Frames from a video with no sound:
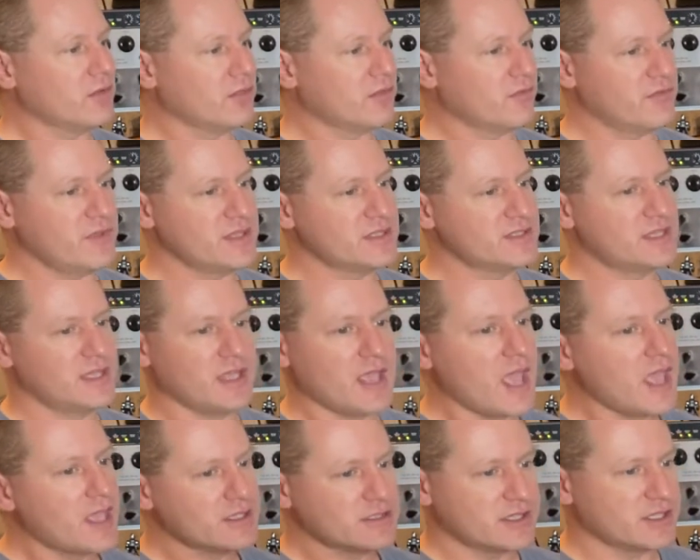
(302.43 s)
The
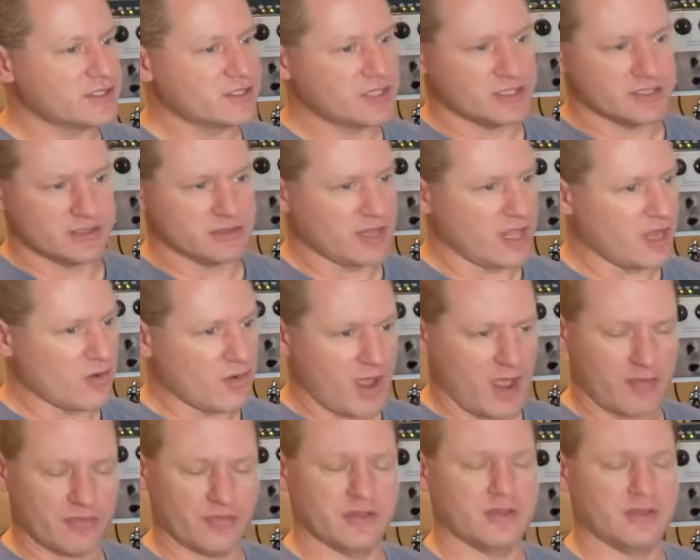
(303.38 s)
VCAs, they don't have the